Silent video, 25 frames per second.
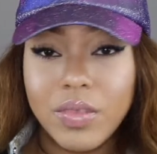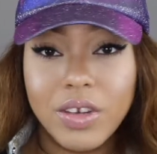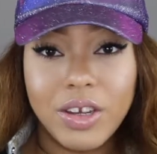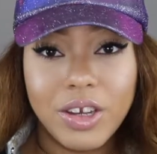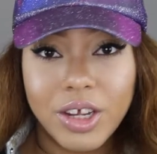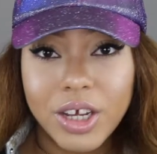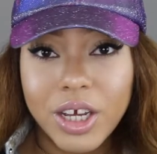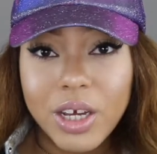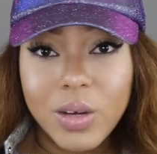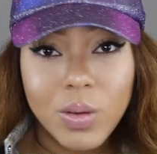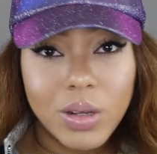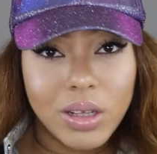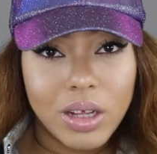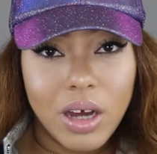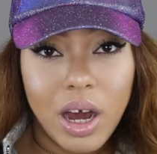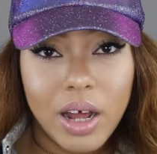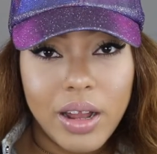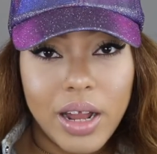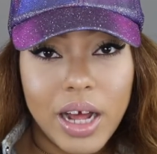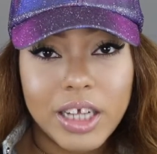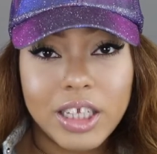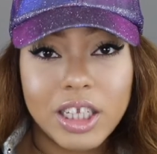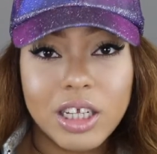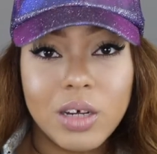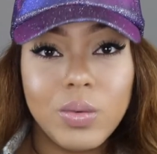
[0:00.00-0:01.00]
deal with all
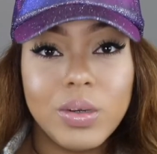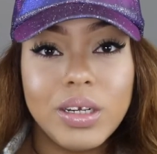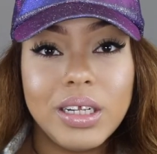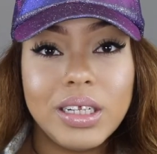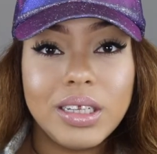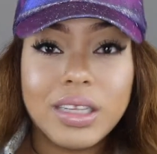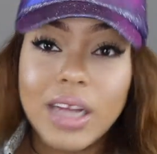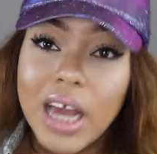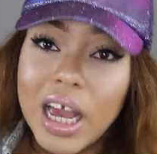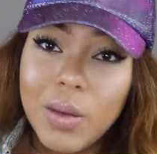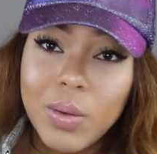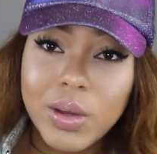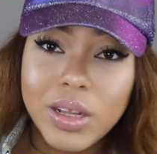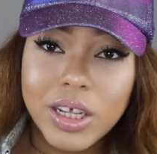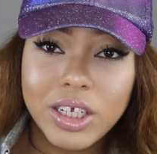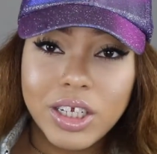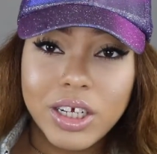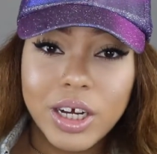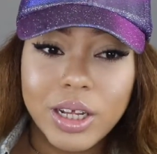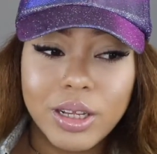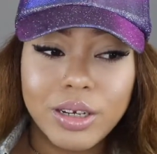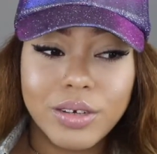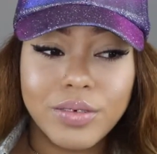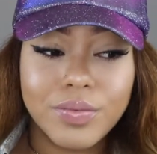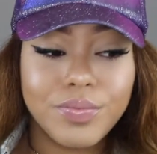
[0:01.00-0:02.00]
that, so we stayed with each
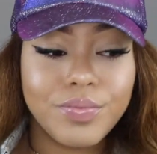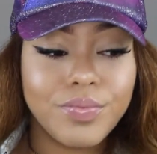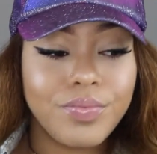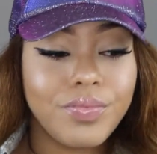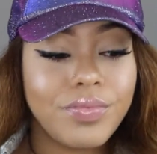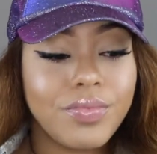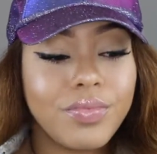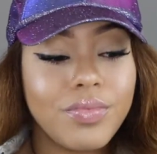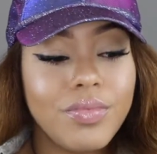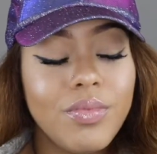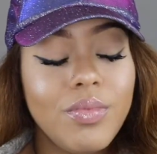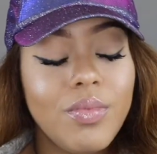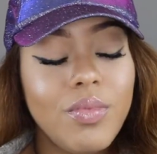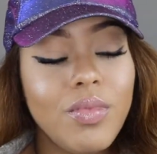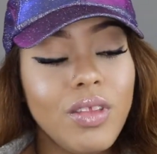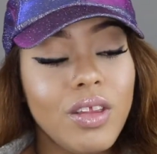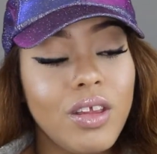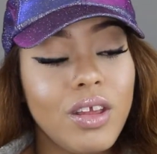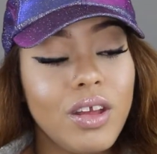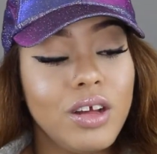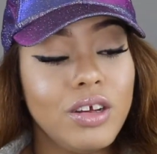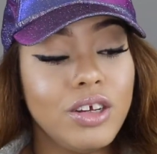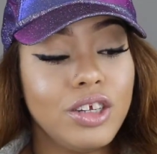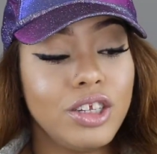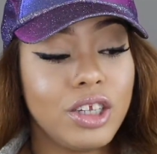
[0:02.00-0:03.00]
other.
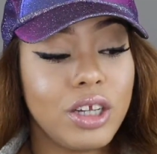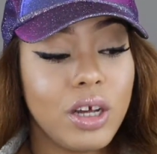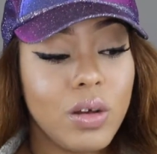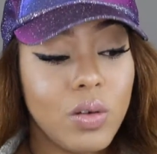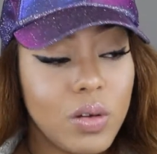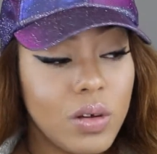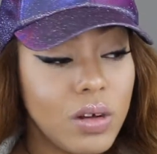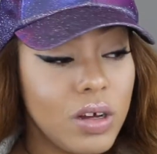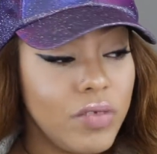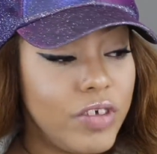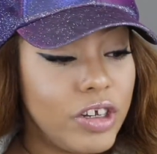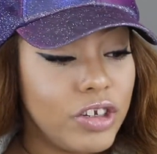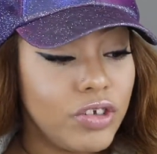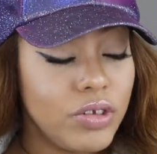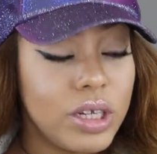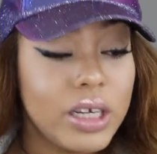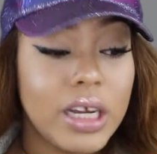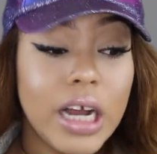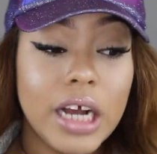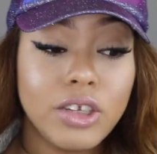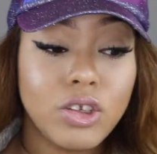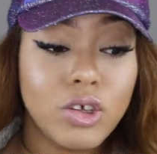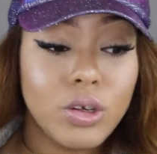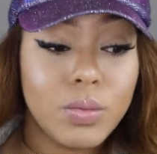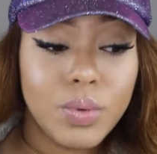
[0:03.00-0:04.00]
So eventually
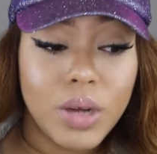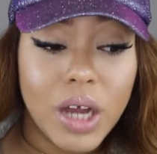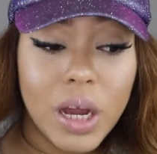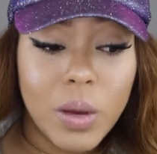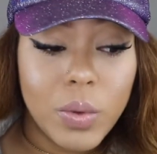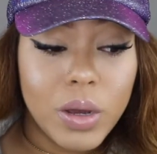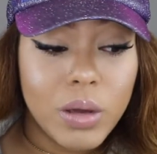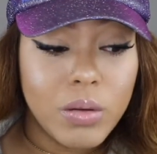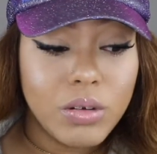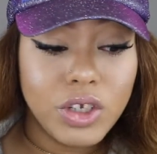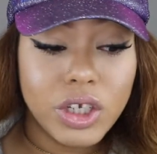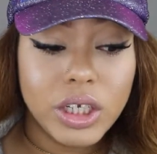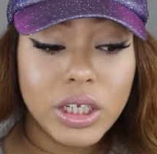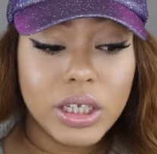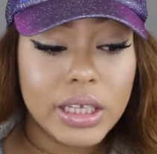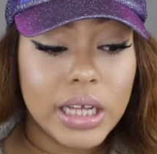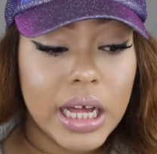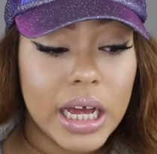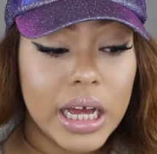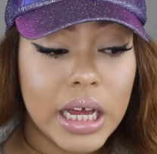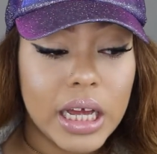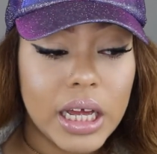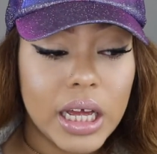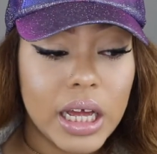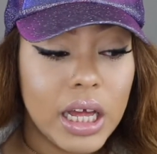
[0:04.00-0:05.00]
got to a point where it was just
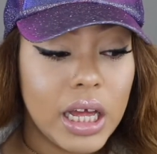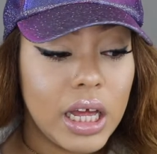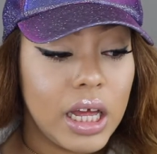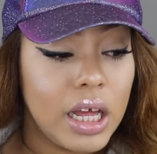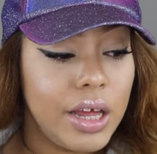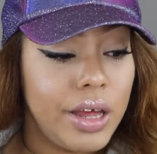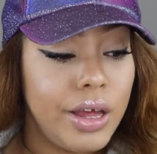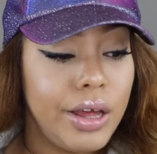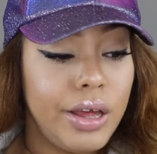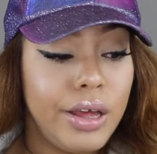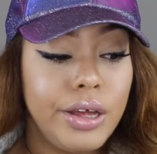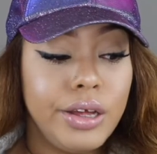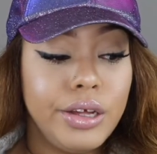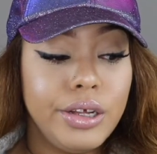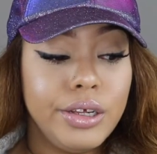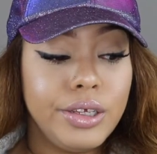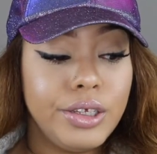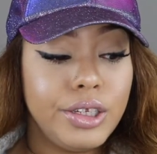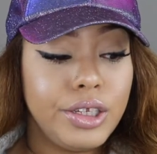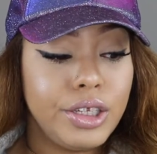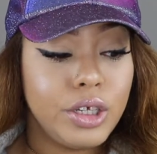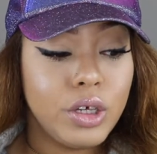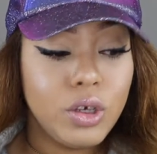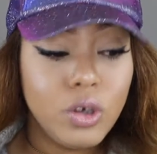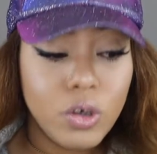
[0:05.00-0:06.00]

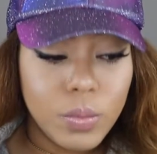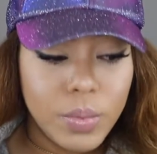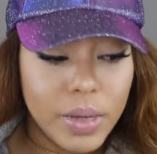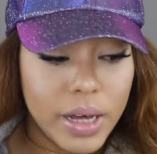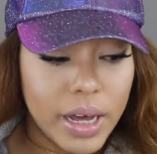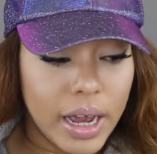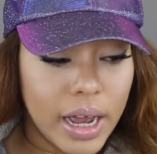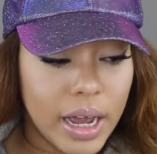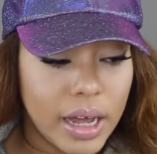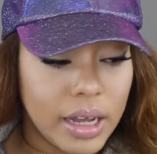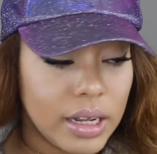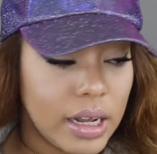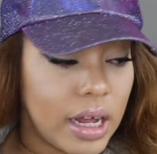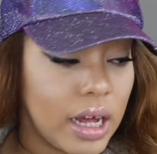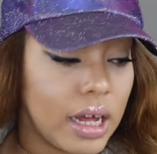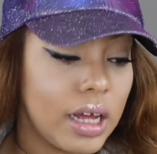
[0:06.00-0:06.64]
too bad.